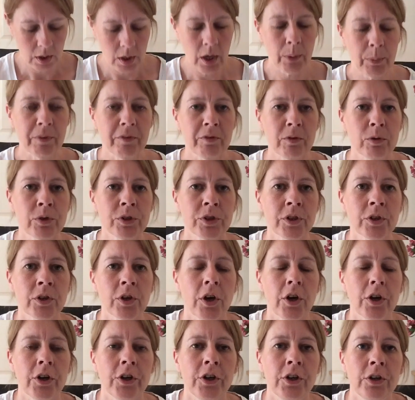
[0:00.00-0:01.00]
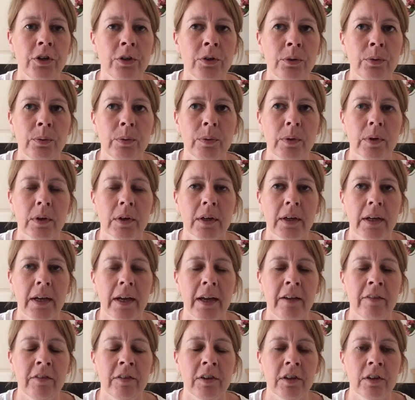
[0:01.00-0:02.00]
Oh, we've also got a new
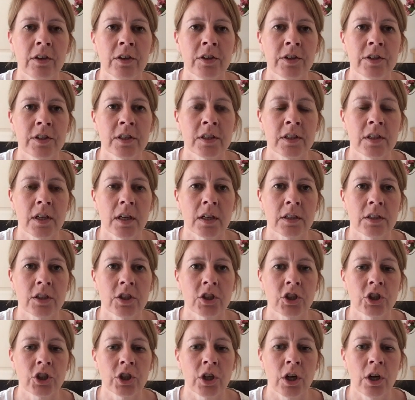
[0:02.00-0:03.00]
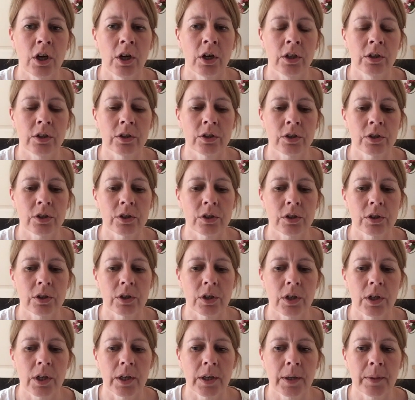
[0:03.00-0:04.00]
Heaven and Earth Designs chart.
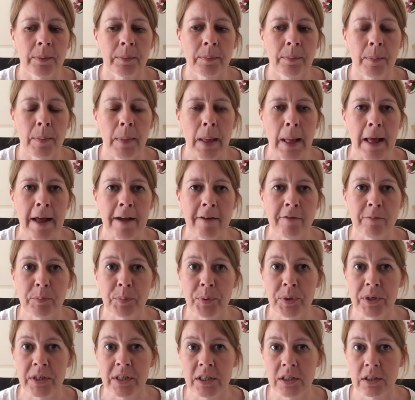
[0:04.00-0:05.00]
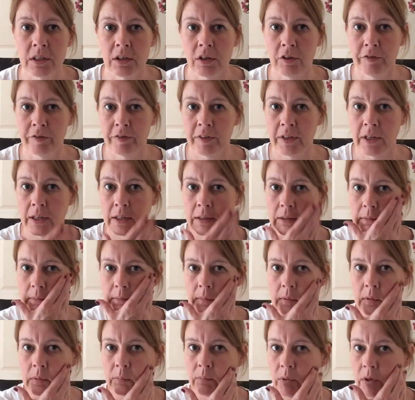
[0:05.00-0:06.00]
I haven't printed it off yet,
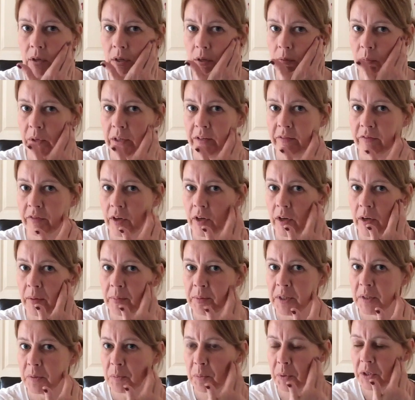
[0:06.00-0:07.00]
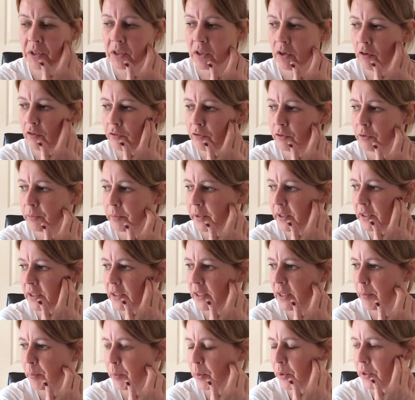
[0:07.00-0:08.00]
but I'm waiting for hubby to print it off for me because
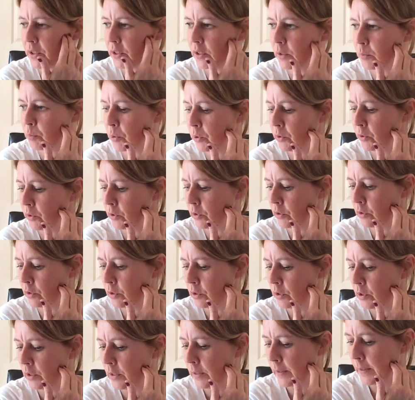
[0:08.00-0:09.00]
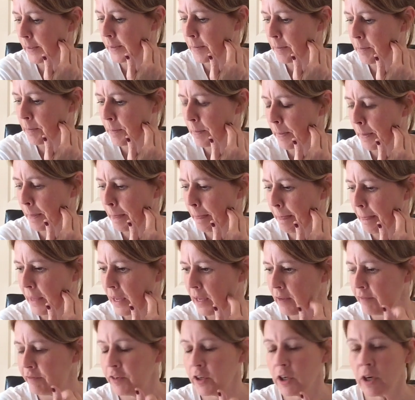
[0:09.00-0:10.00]
our printer's broken.
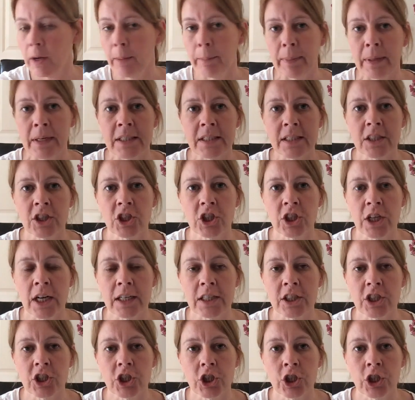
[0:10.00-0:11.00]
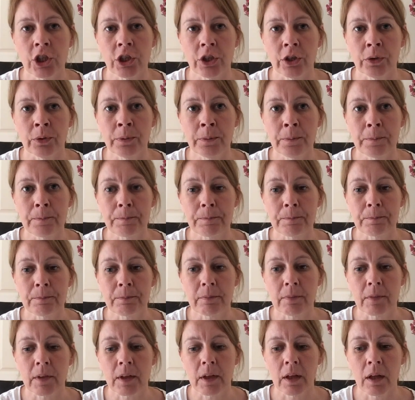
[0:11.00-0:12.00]
For completing challenge 2,
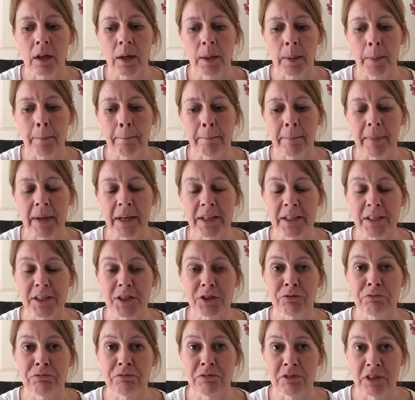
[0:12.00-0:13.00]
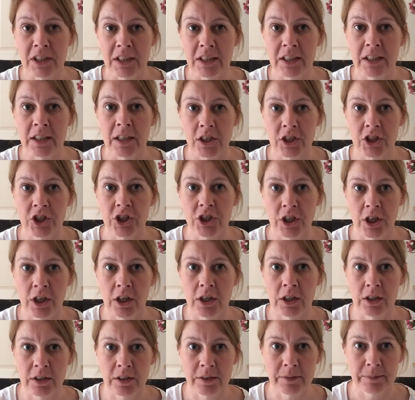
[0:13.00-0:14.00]
and it's a really nice
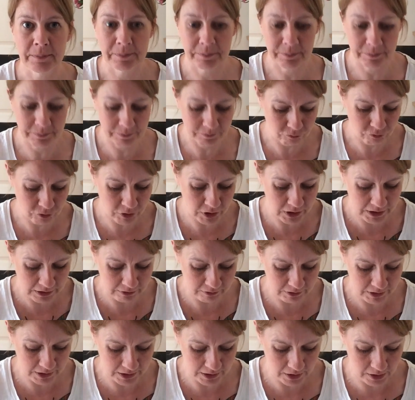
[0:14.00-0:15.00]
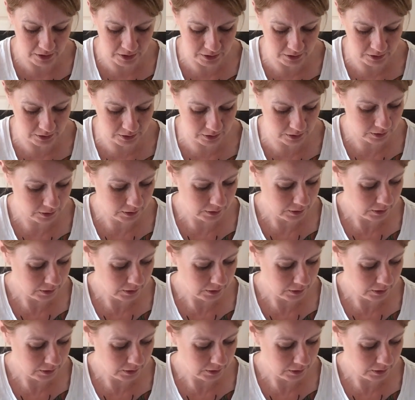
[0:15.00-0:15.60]
chart, really nice.